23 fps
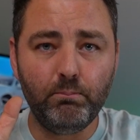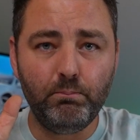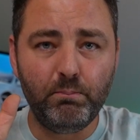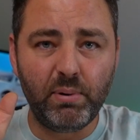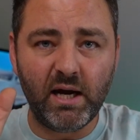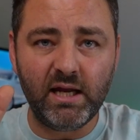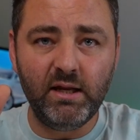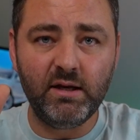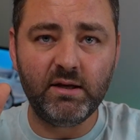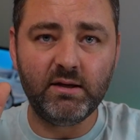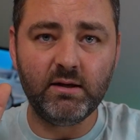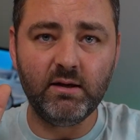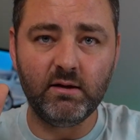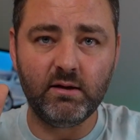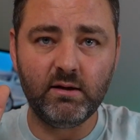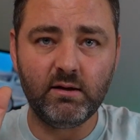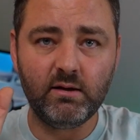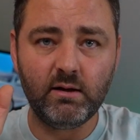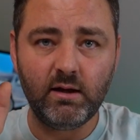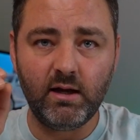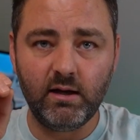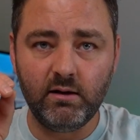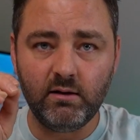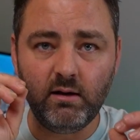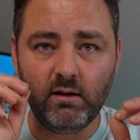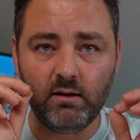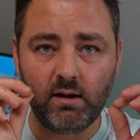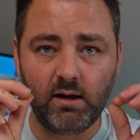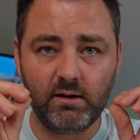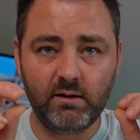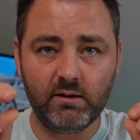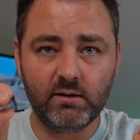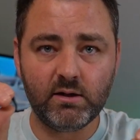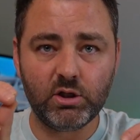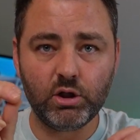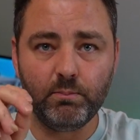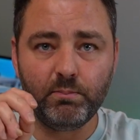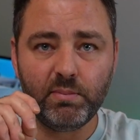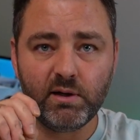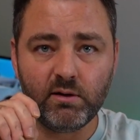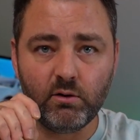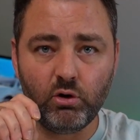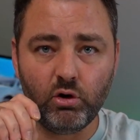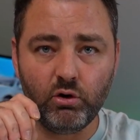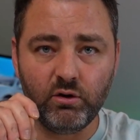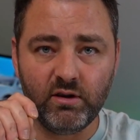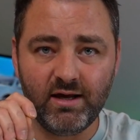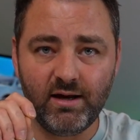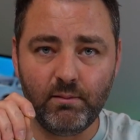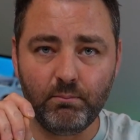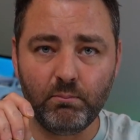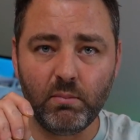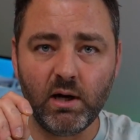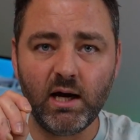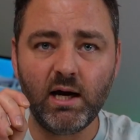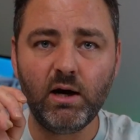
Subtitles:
bases and the light strips on them.